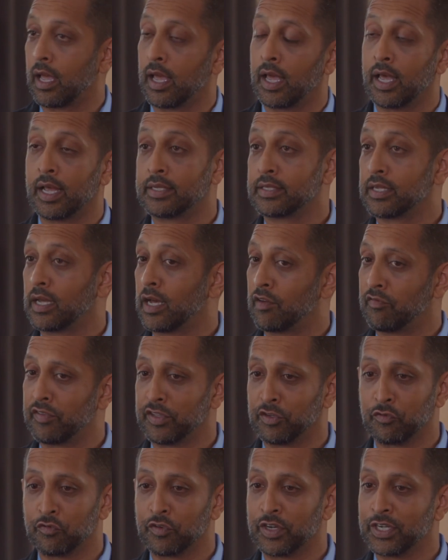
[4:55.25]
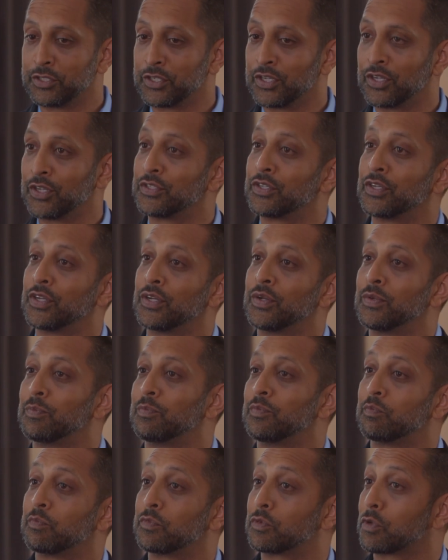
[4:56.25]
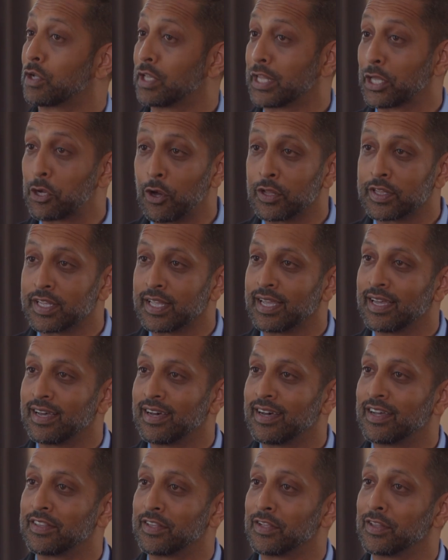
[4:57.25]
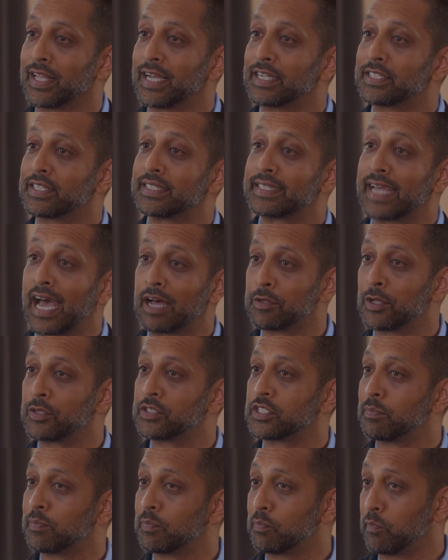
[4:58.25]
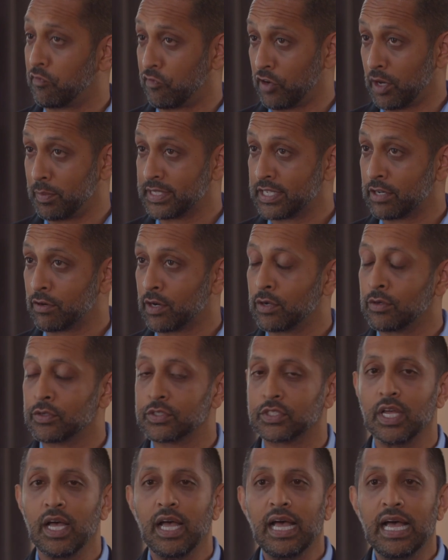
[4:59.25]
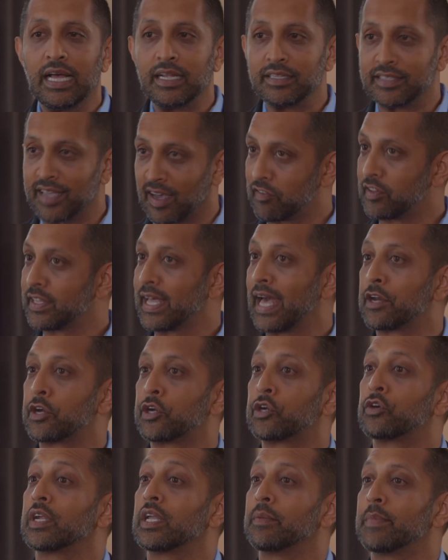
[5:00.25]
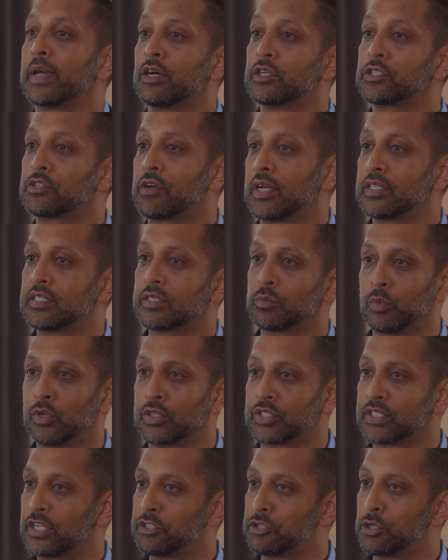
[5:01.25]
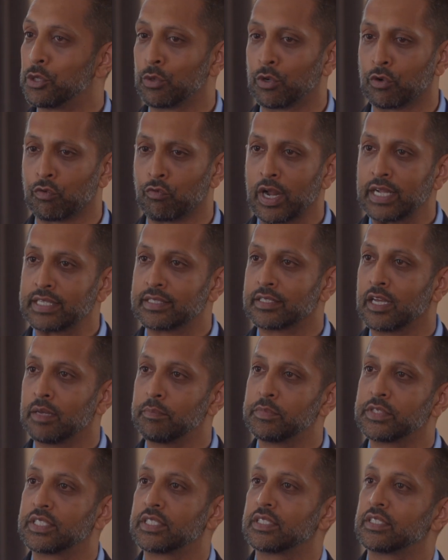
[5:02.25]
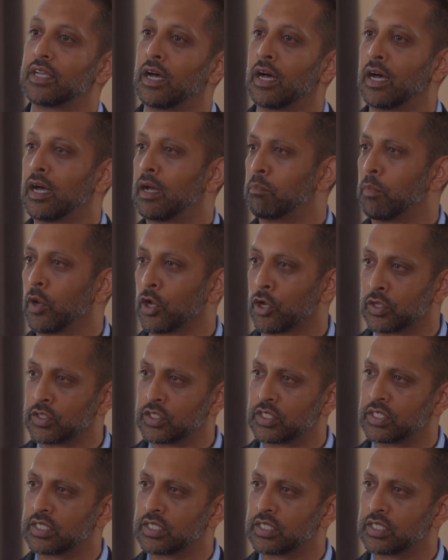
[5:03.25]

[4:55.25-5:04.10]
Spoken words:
and feel free to click on the link to download some free materials. Definitely enter your email address. We'll send you great tips, good